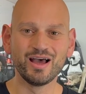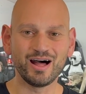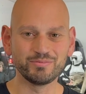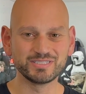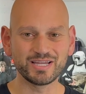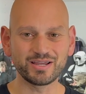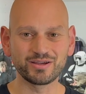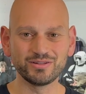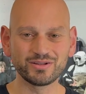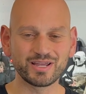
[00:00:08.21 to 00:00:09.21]
I'll be
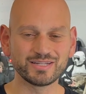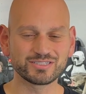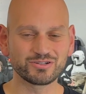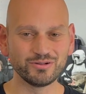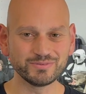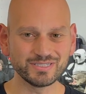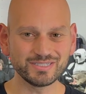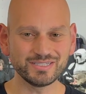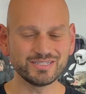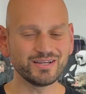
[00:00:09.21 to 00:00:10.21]
taking a look at sculpt and
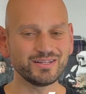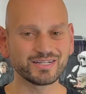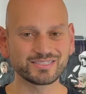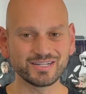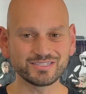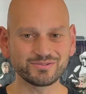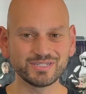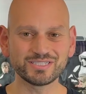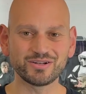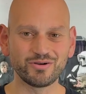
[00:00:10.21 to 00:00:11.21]
detail,
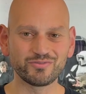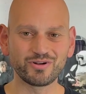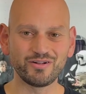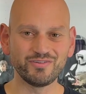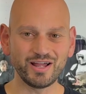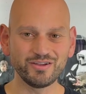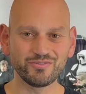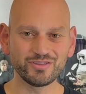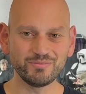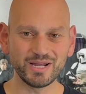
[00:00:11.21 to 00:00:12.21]
accessories, and overall value
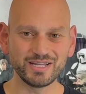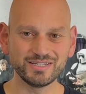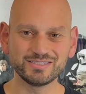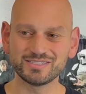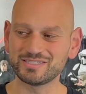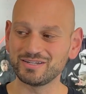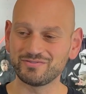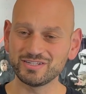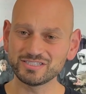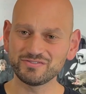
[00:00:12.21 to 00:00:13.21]
for the money to see
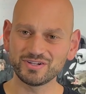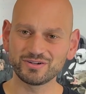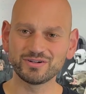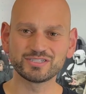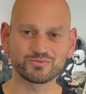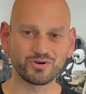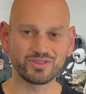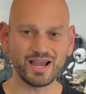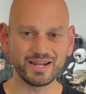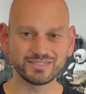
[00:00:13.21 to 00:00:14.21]
if this figure is worth
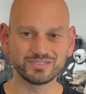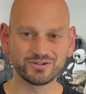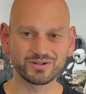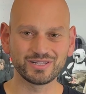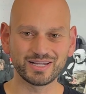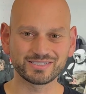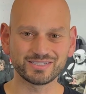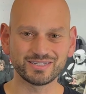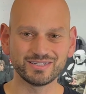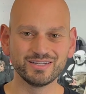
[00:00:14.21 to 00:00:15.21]
adding to your collection.